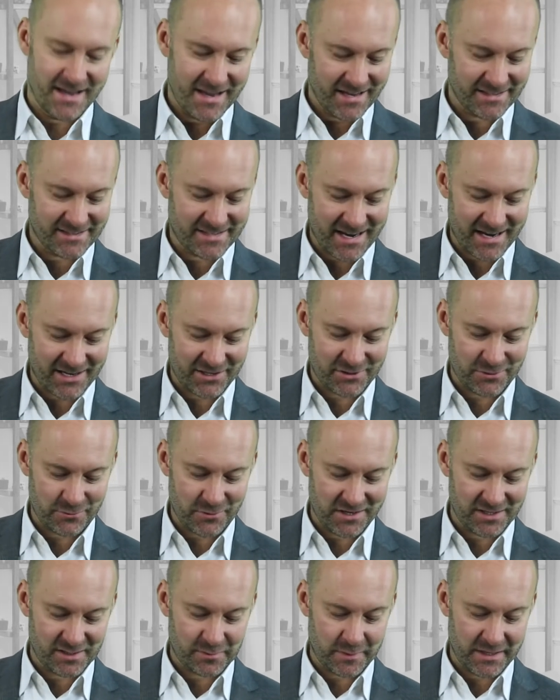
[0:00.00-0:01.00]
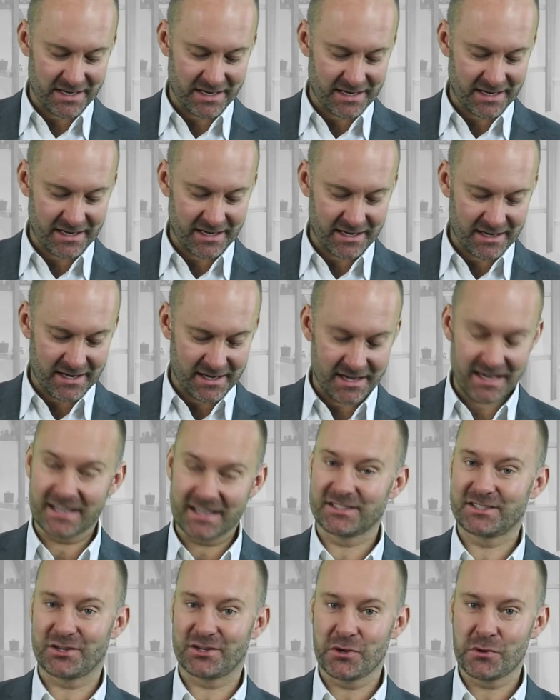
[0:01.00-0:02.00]
attached to what you're speaking
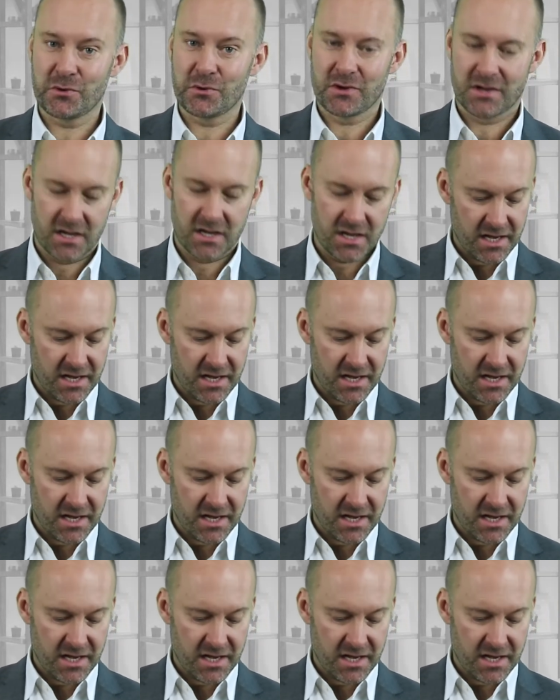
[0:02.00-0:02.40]
into.